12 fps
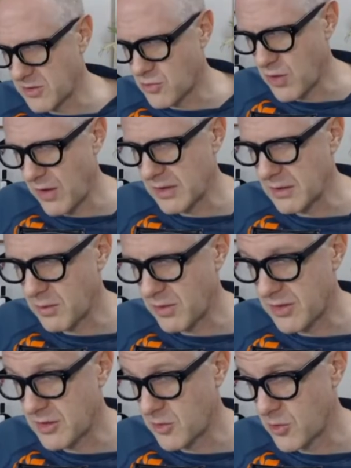Traveling
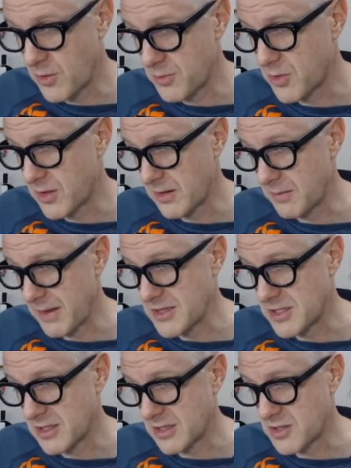within Europe, you're going to
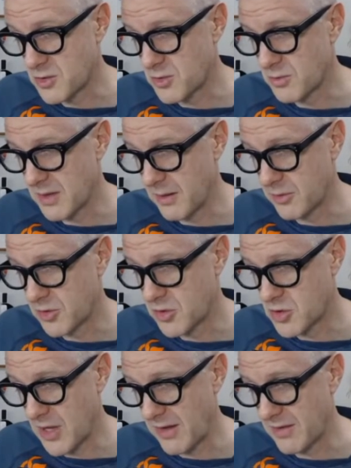basically soon be able to
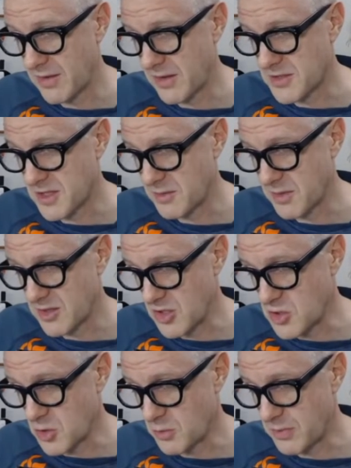show. There's going to be a
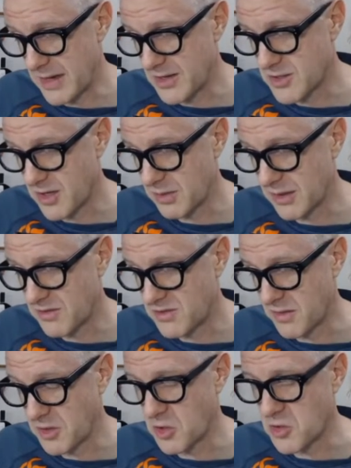digital pass, I believe,
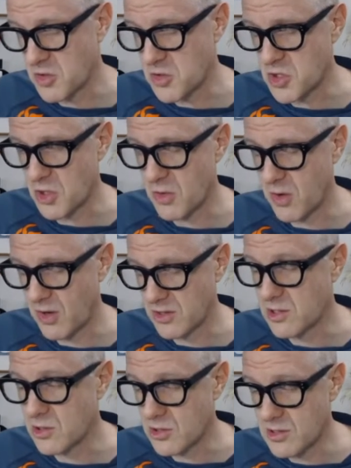something you can show on
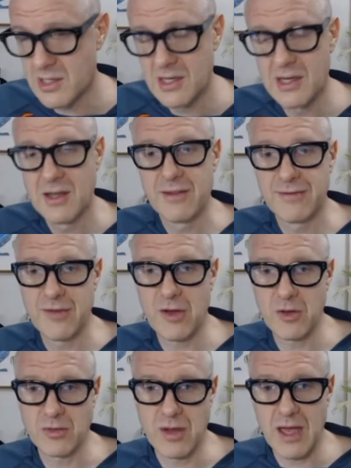your
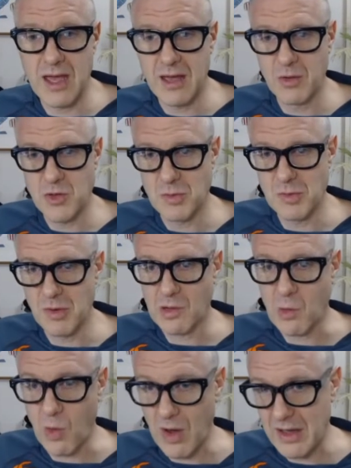phone, which will be
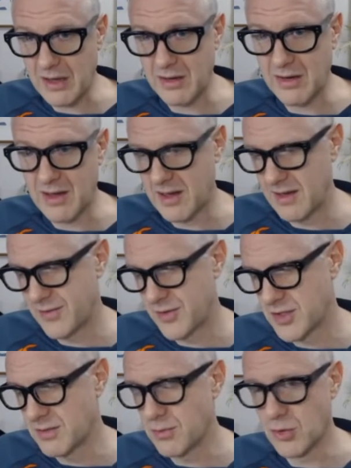required for
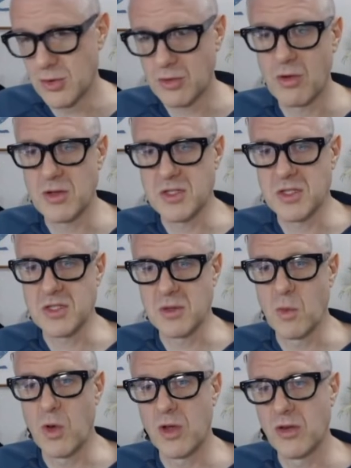some border crossings
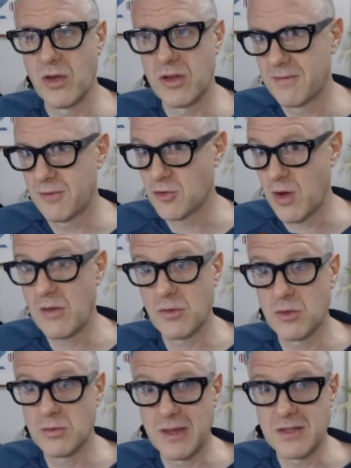and whatnot for
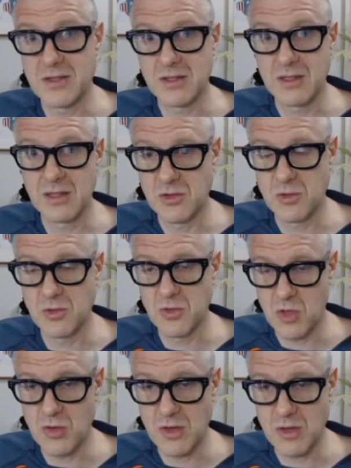travel, basically to
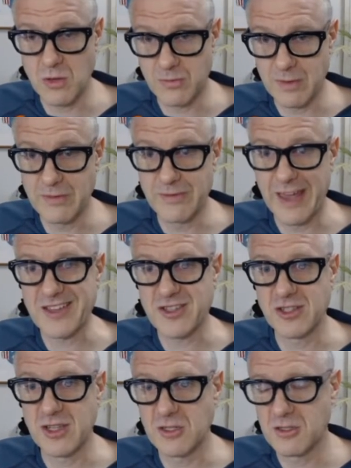show that you've been
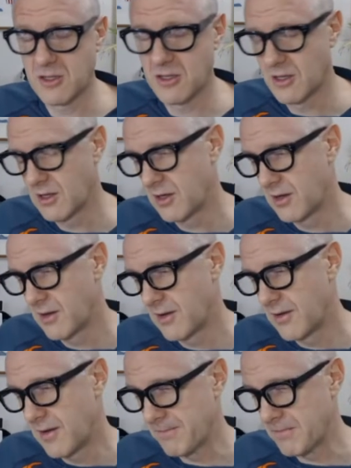vaccinated.
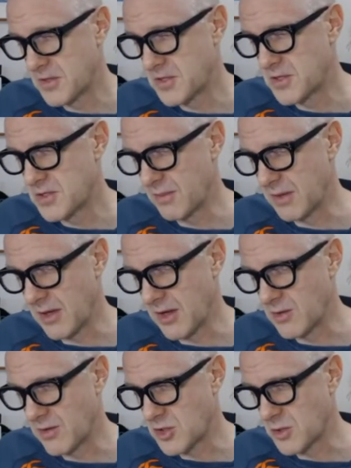This is something I
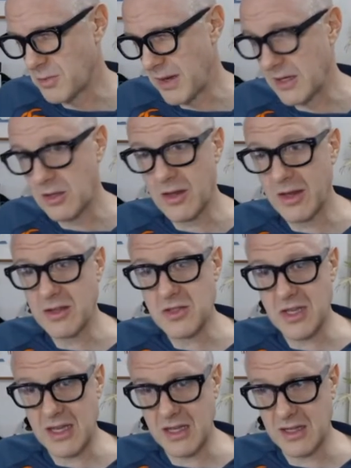know that Japan
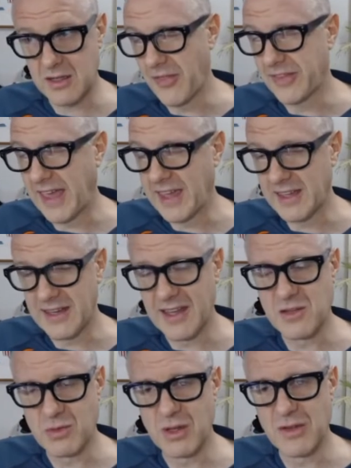Airlines and I think ANA
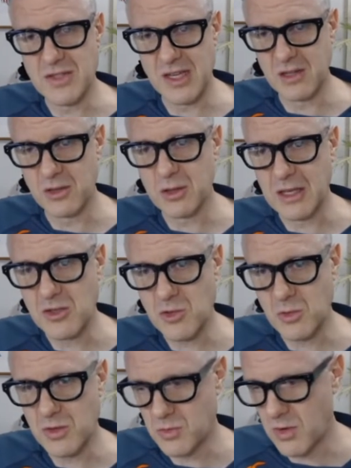as well have started looking
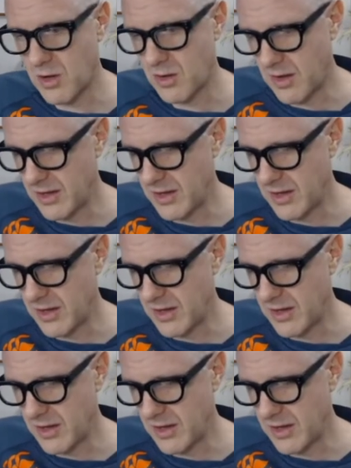into as well.